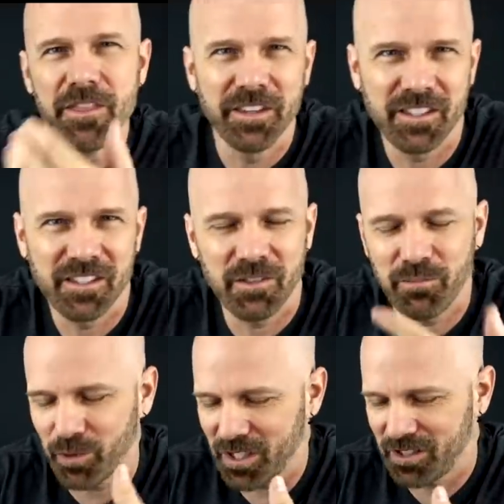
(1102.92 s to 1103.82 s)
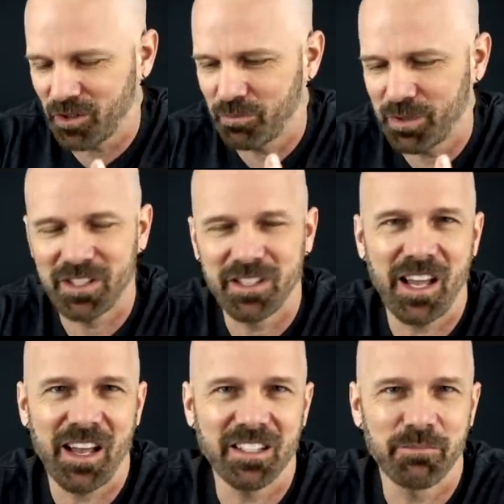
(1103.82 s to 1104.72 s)
This is the Presto
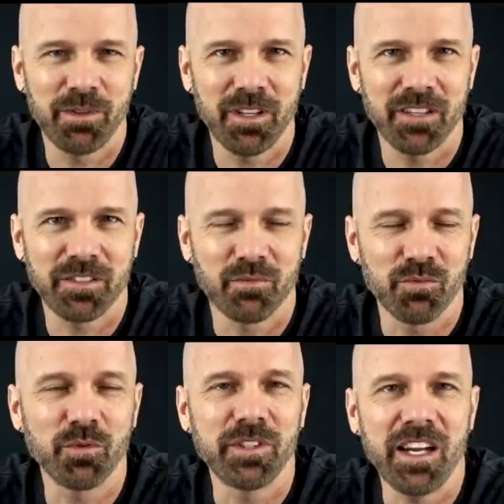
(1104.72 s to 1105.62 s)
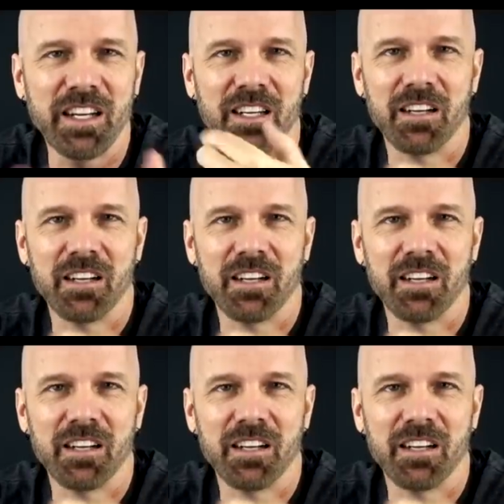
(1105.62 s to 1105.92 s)
Pizzazz Plus rotating